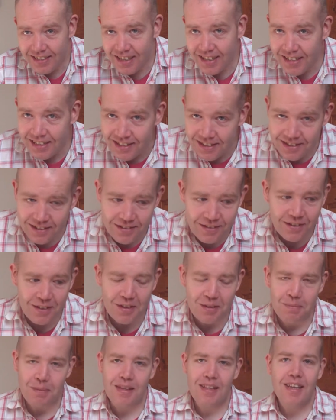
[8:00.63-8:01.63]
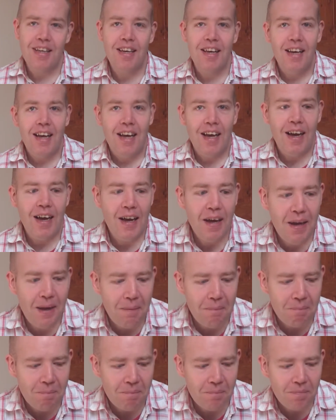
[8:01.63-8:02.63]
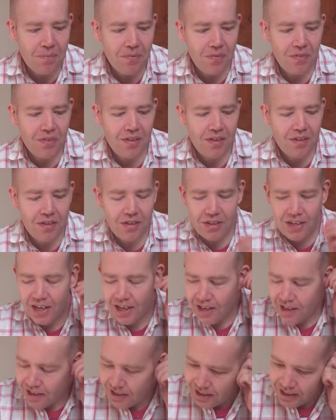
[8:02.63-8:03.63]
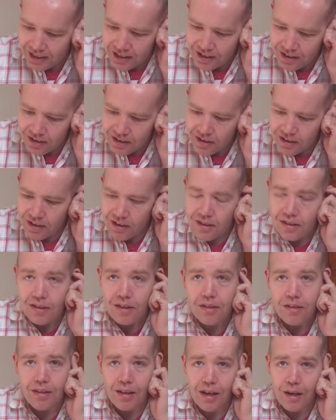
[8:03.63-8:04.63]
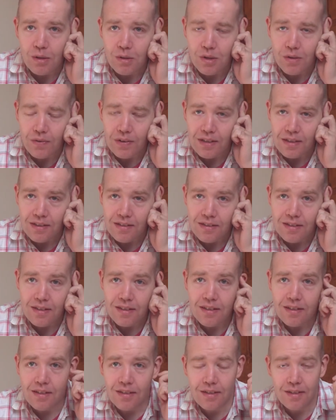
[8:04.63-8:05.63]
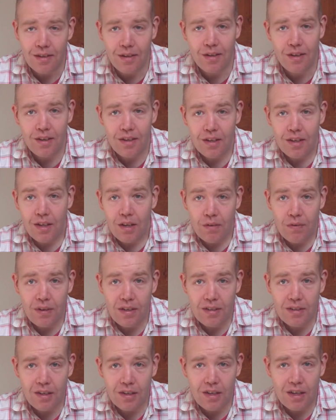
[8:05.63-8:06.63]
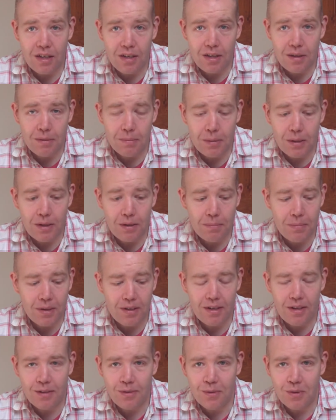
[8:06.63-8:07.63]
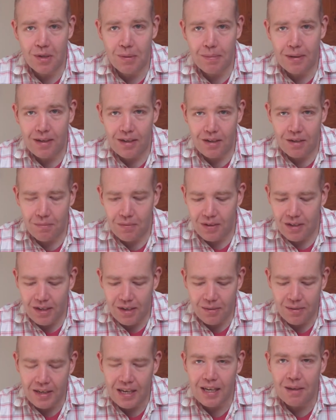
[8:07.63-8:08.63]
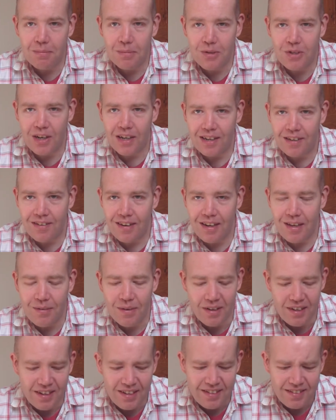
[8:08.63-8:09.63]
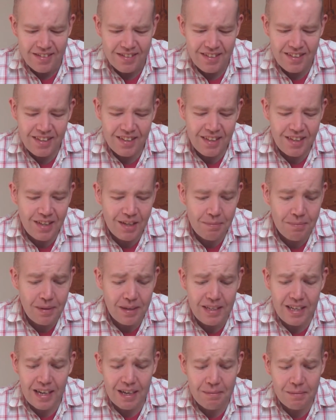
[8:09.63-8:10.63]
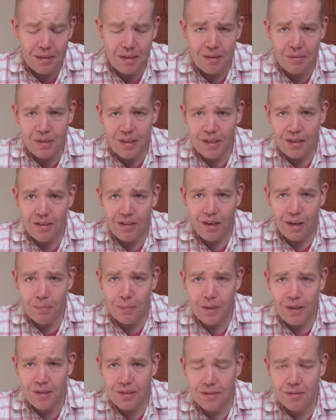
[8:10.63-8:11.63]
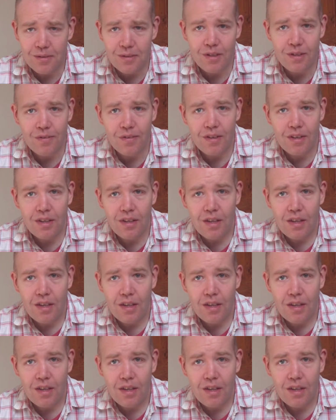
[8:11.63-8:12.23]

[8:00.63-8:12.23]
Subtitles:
Jesus Christ, man. Shit, I don't know. There's loads of things. There's things I'm not going to talk about on a video game channel anyway. But yeah, I mean, I think there's a lot of personal stuff.